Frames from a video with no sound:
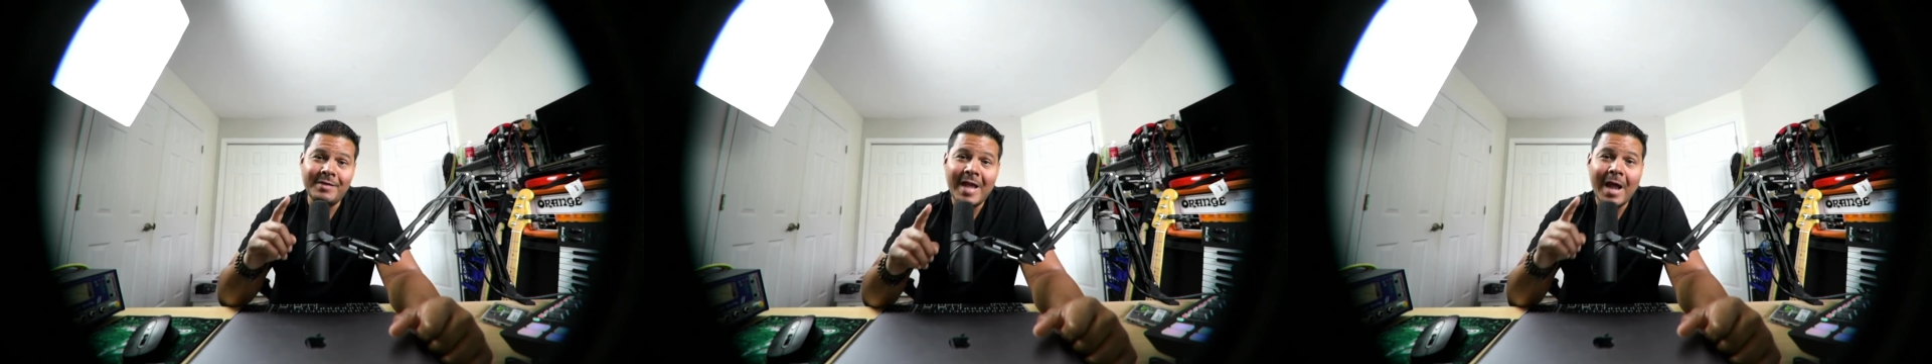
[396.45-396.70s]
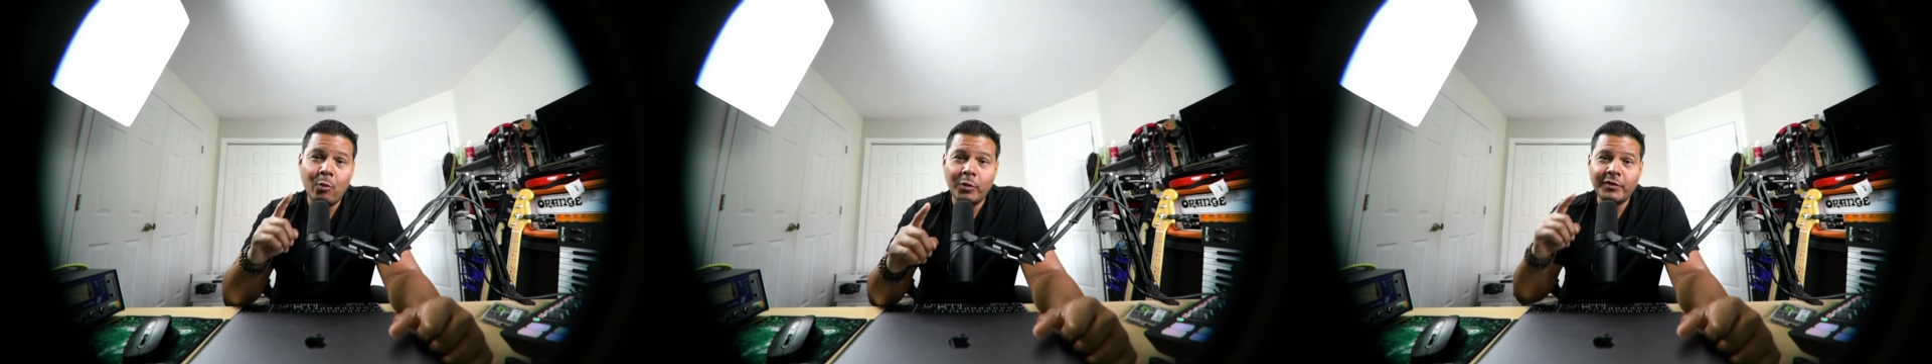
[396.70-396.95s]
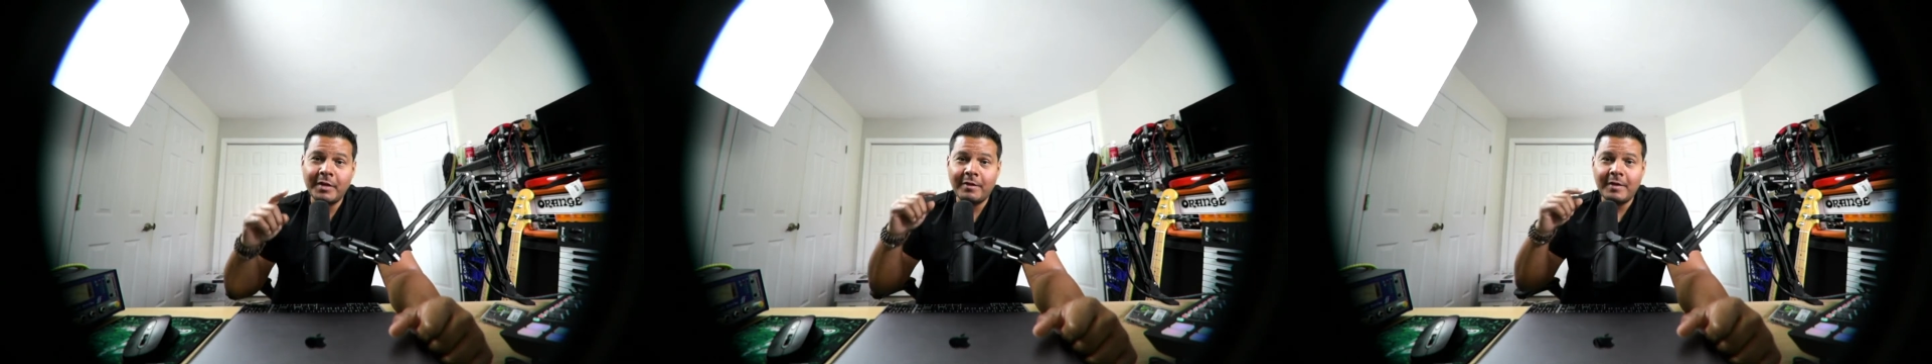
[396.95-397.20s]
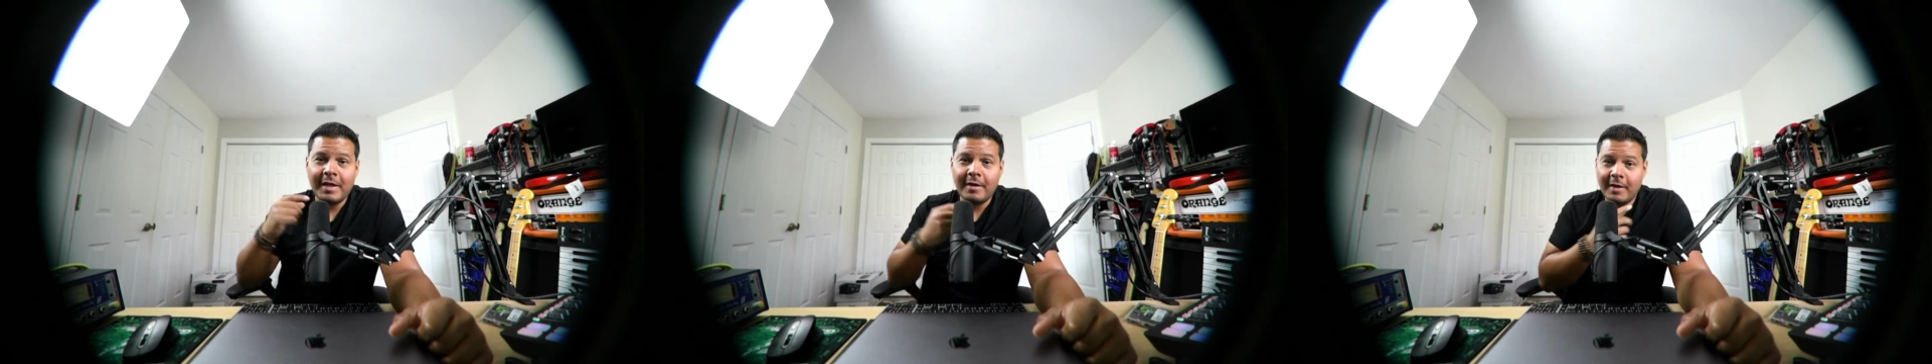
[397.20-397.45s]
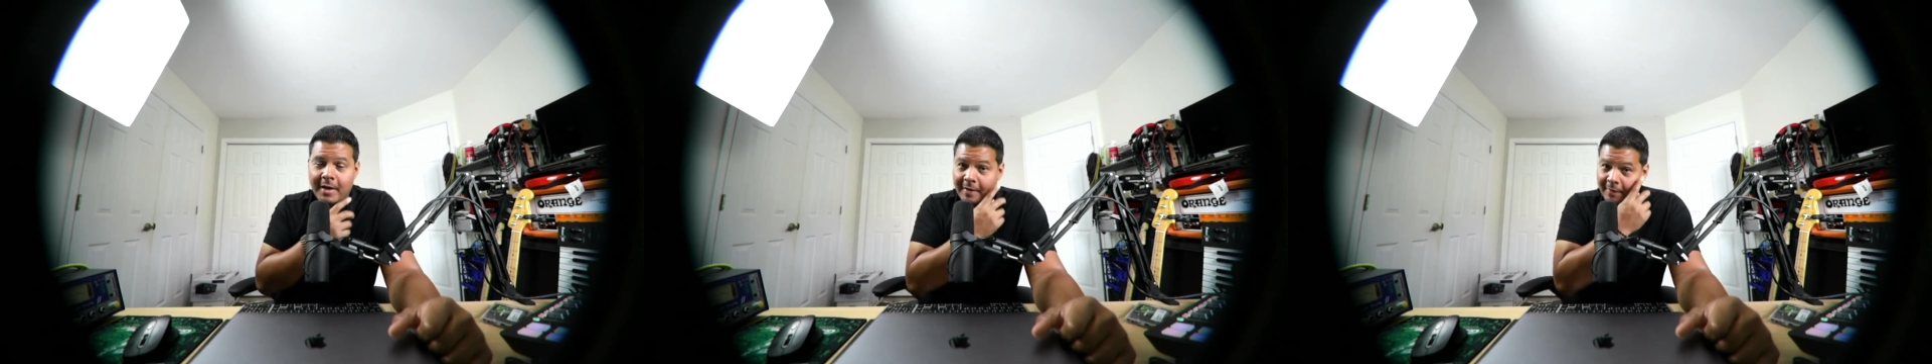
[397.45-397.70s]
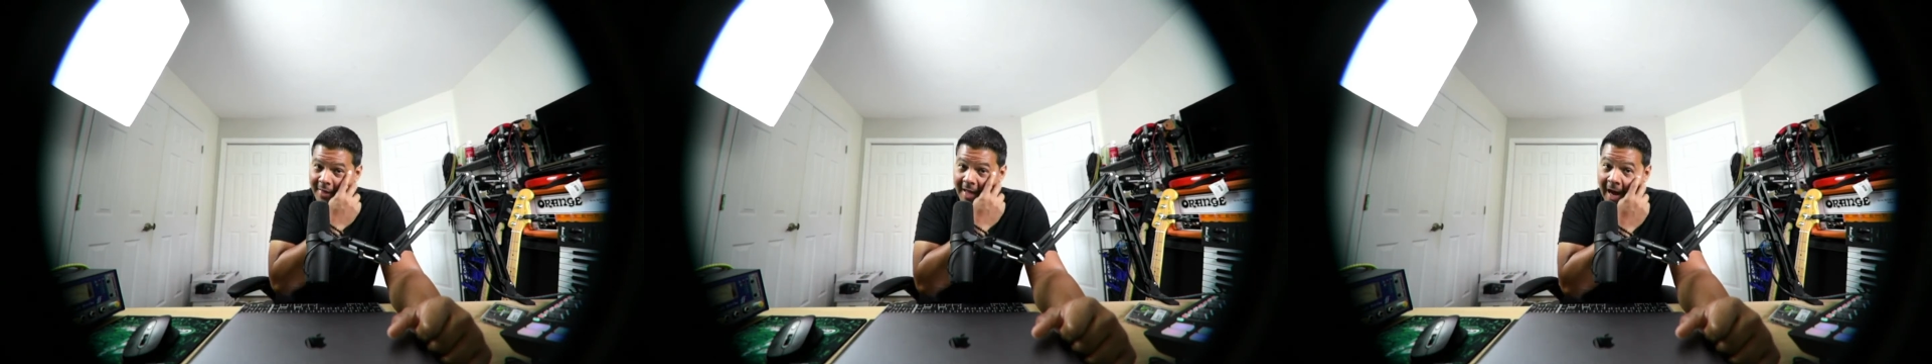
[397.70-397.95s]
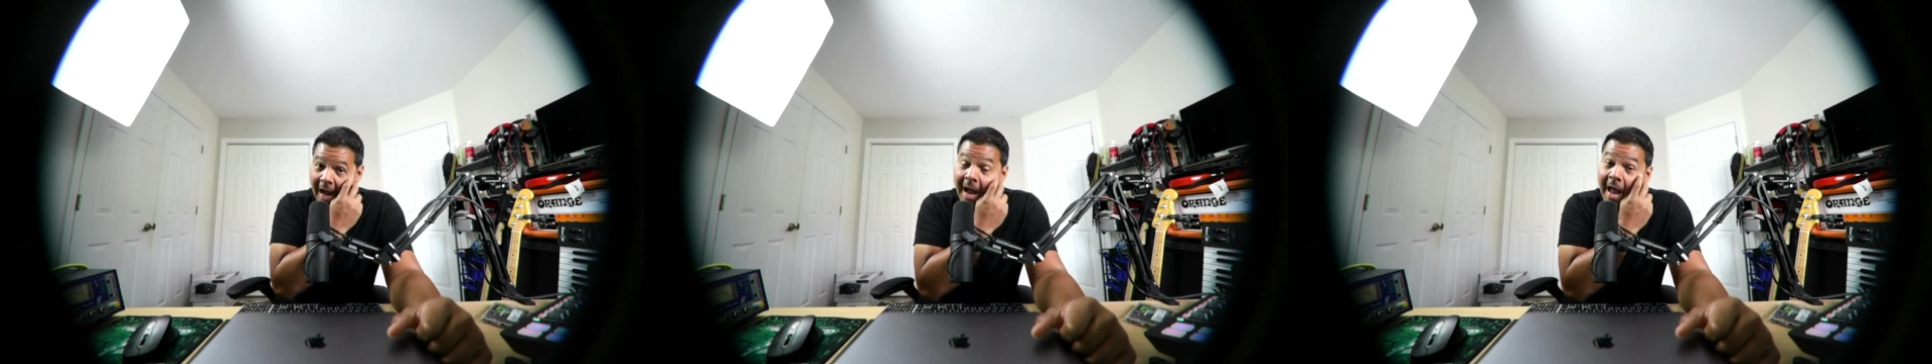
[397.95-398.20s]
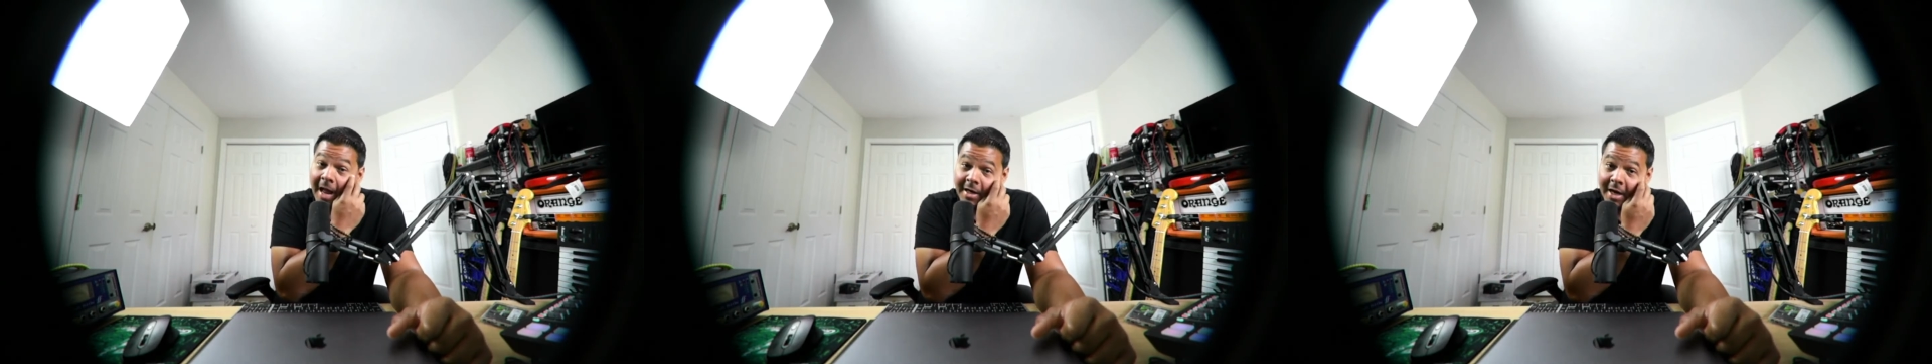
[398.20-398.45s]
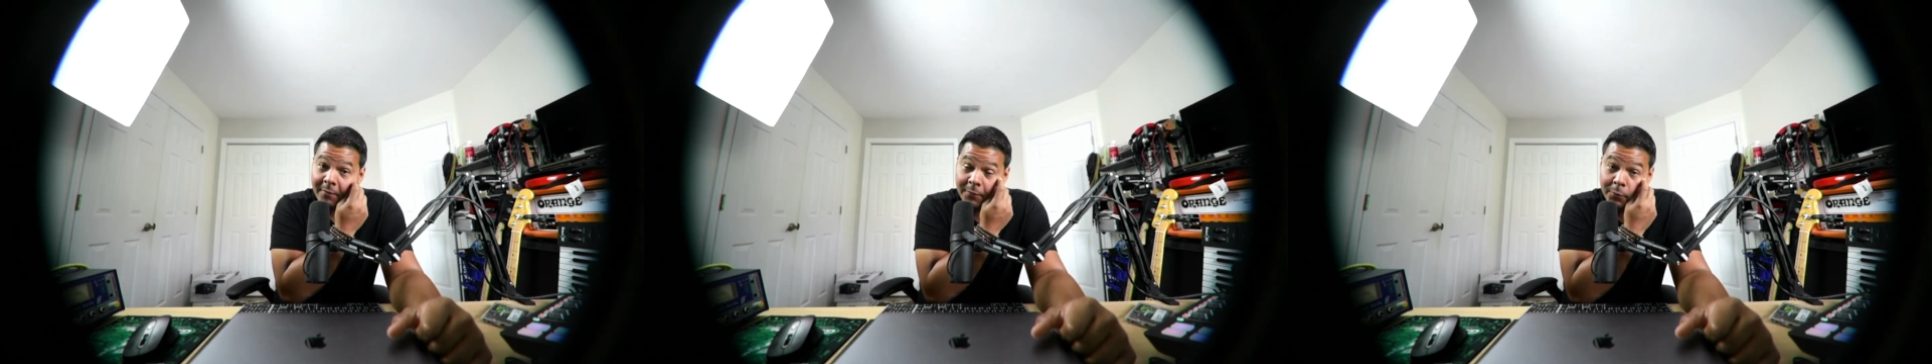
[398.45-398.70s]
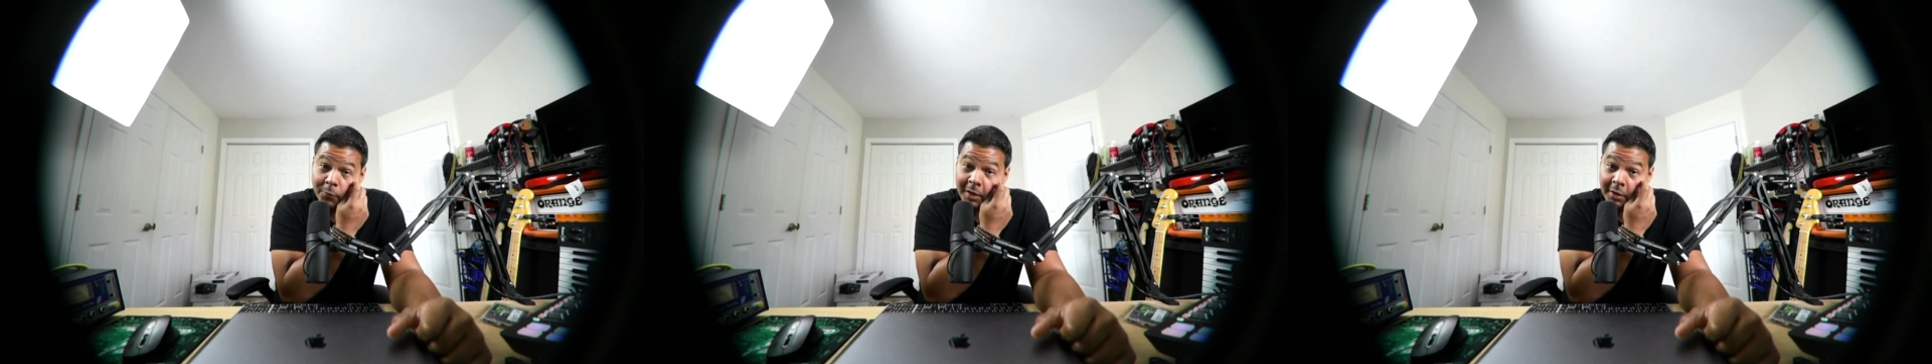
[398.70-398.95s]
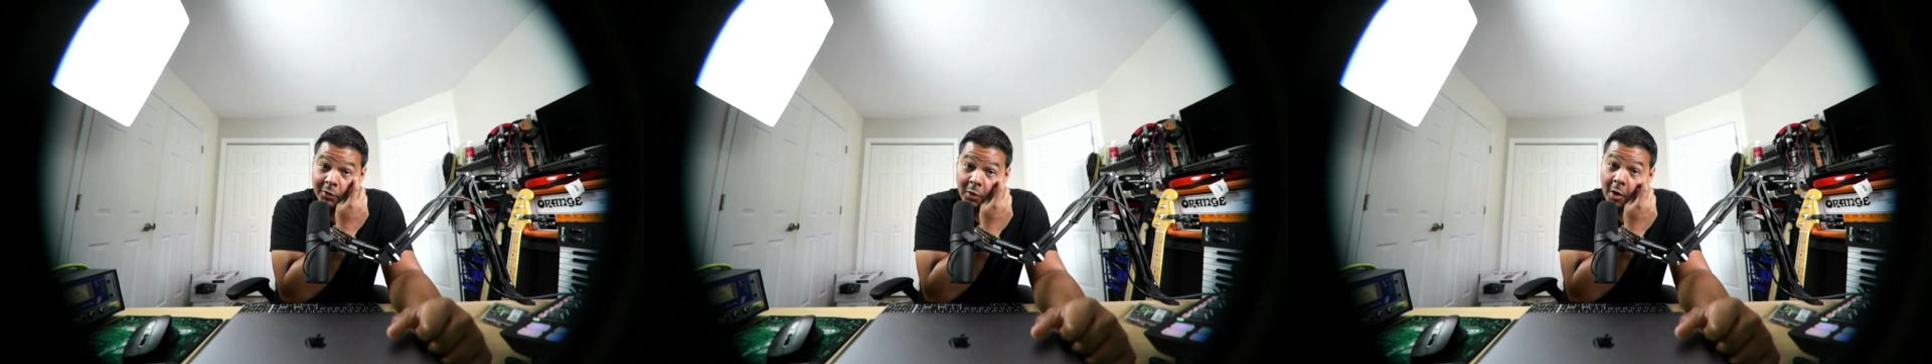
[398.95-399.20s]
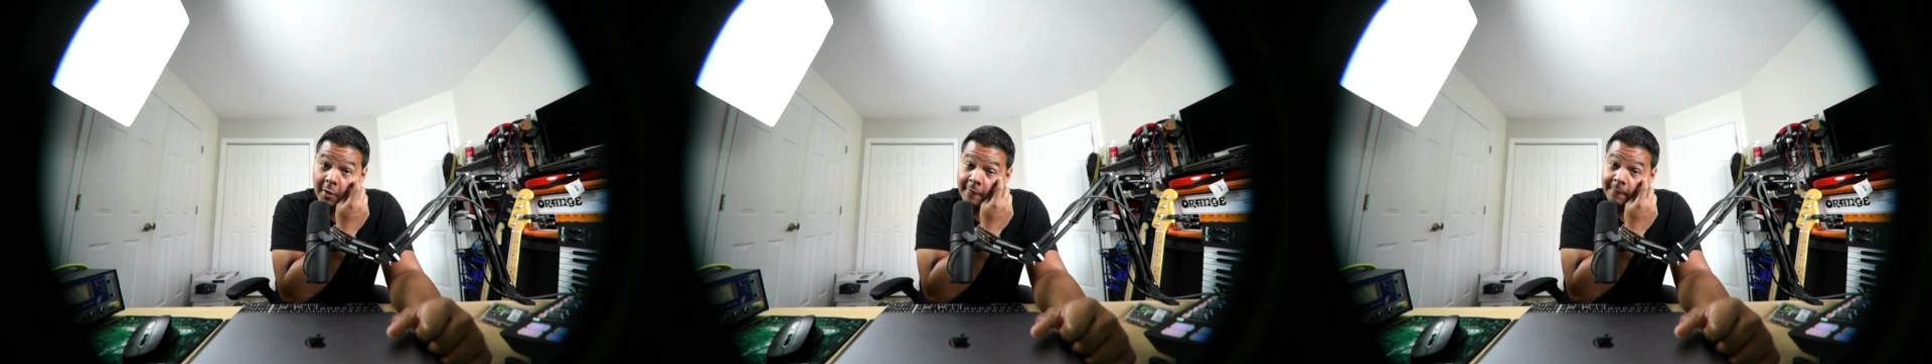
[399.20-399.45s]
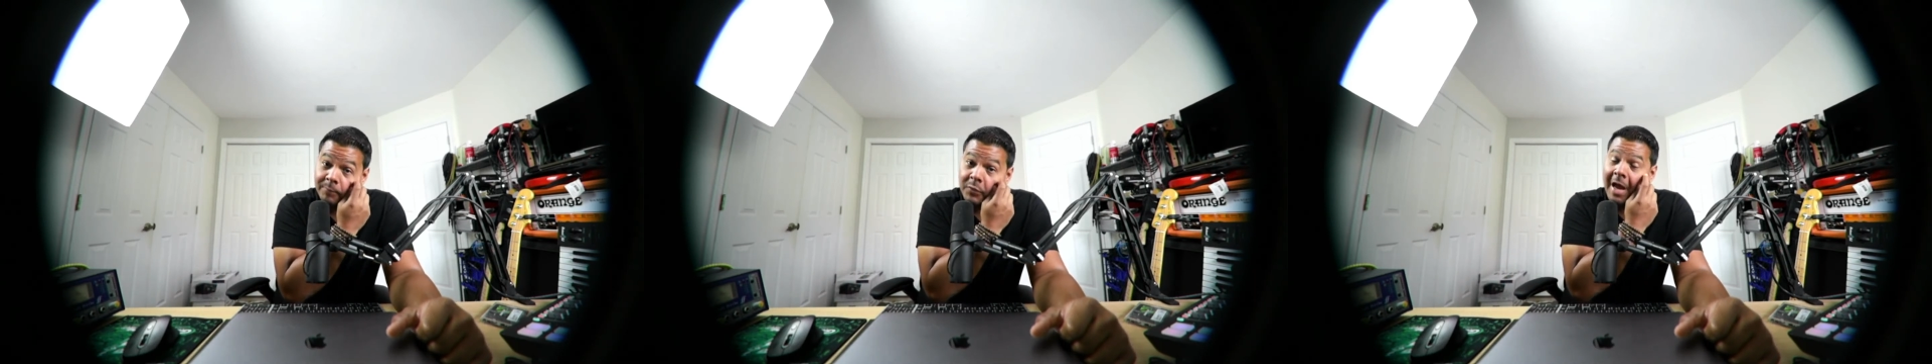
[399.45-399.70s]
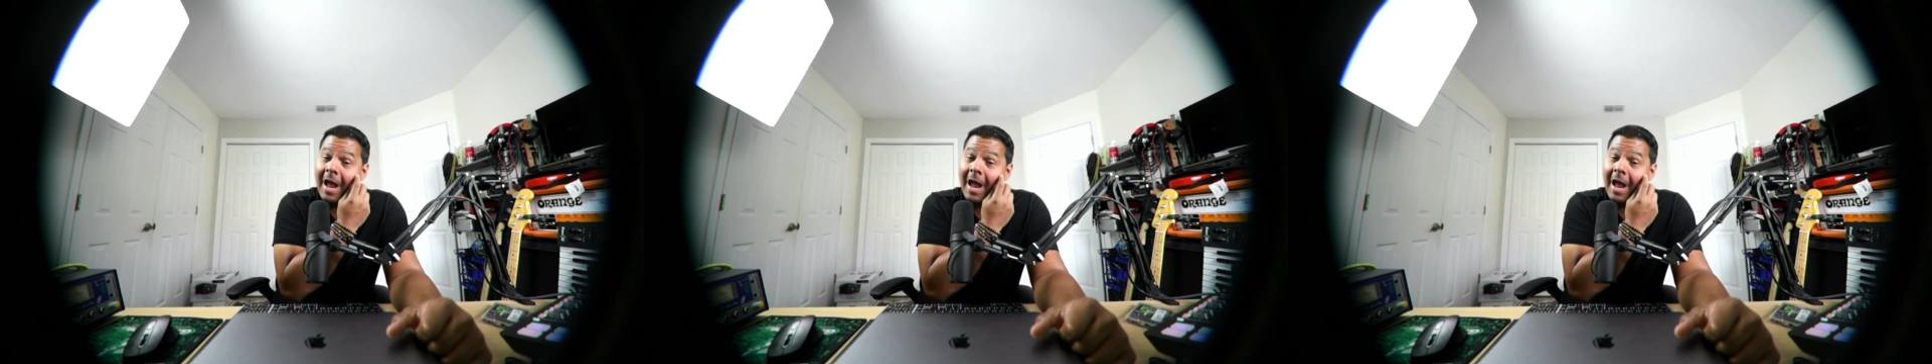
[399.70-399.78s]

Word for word: And that was the thing that I had never really thought of